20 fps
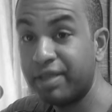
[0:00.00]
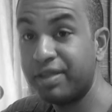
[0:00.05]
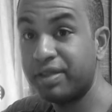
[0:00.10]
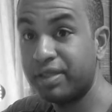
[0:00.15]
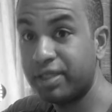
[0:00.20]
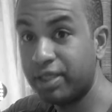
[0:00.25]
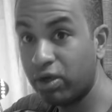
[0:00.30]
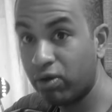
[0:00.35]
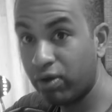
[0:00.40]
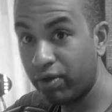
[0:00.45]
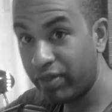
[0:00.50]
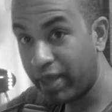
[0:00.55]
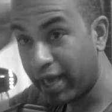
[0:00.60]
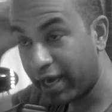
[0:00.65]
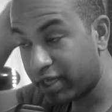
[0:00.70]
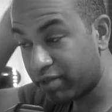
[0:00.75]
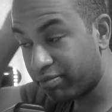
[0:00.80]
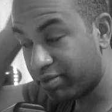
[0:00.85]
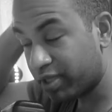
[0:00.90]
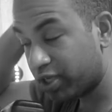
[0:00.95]
still in the
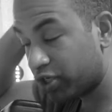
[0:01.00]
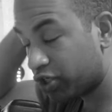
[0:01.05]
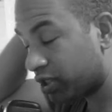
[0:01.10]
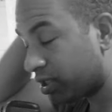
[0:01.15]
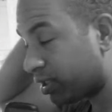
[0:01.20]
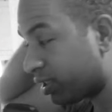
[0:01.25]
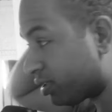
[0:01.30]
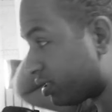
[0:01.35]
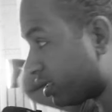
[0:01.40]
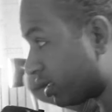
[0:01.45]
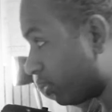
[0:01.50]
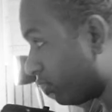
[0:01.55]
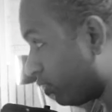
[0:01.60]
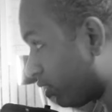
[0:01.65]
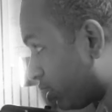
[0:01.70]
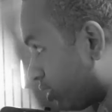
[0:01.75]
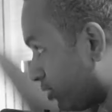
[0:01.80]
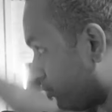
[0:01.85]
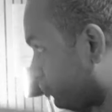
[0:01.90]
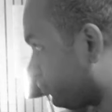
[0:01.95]
exposition. Let's take a
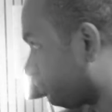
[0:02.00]
look.